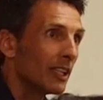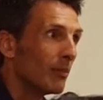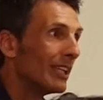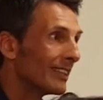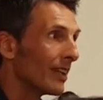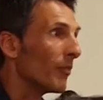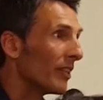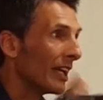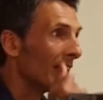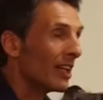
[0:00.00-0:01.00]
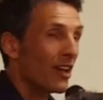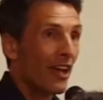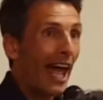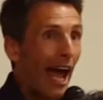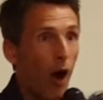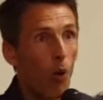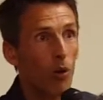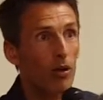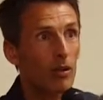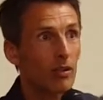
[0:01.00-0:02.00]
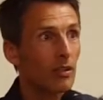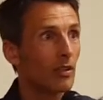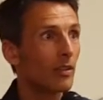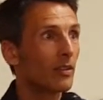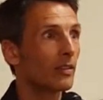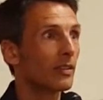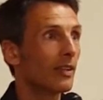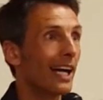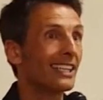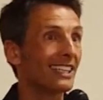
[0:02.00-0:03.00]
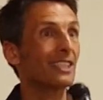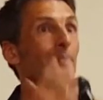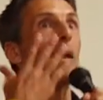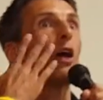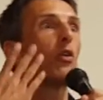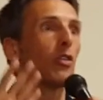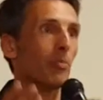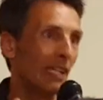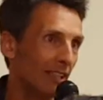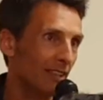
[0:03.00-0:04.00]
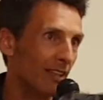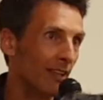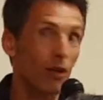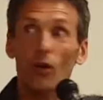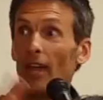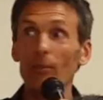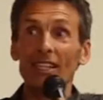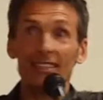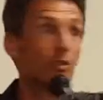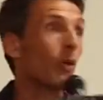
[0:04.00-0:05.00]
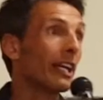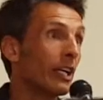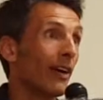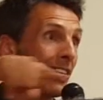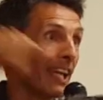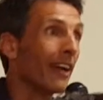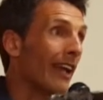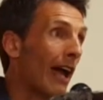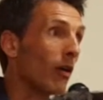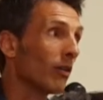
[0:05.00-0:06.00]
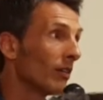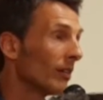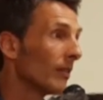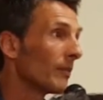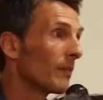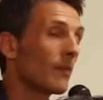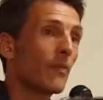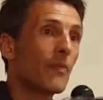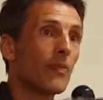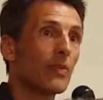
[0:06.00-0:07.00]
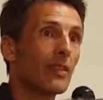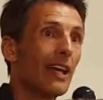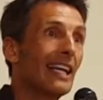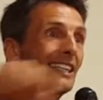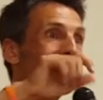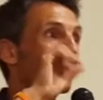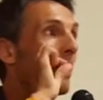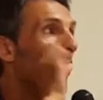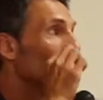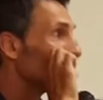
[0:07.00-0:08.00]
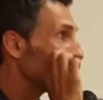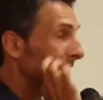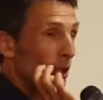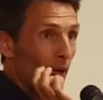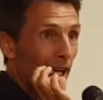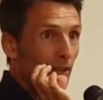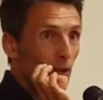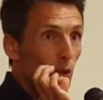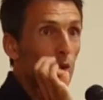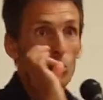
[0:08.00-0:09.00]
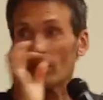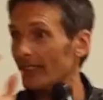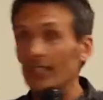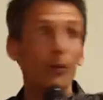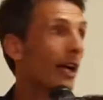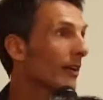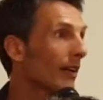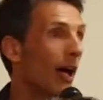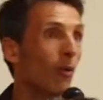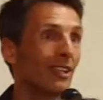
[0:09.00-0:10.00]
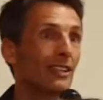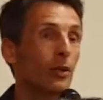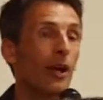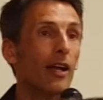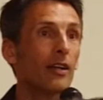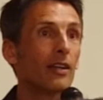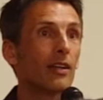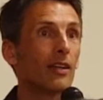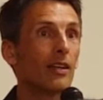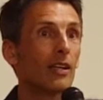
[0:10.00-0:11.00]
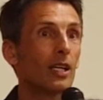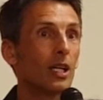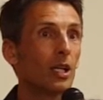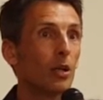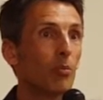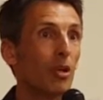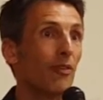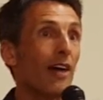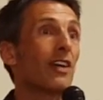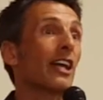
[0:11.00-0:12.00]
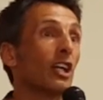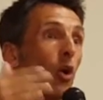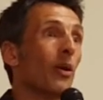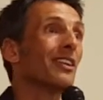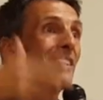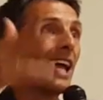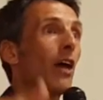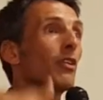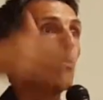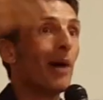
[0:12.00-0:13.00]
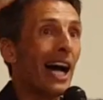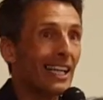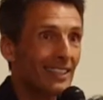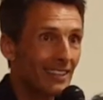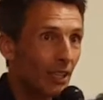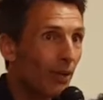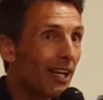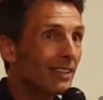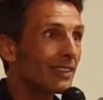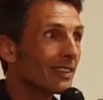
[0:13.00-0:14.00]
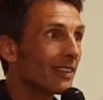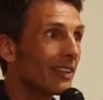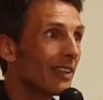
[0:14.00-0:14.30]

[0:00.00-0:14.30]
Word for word: Give me something now. I smell the pizza. That means it's right here. I can get it now. I smell the cigarette. Ooh, cigarette. I want a cigarette. But if I've got to go into town to buy the cigarettes,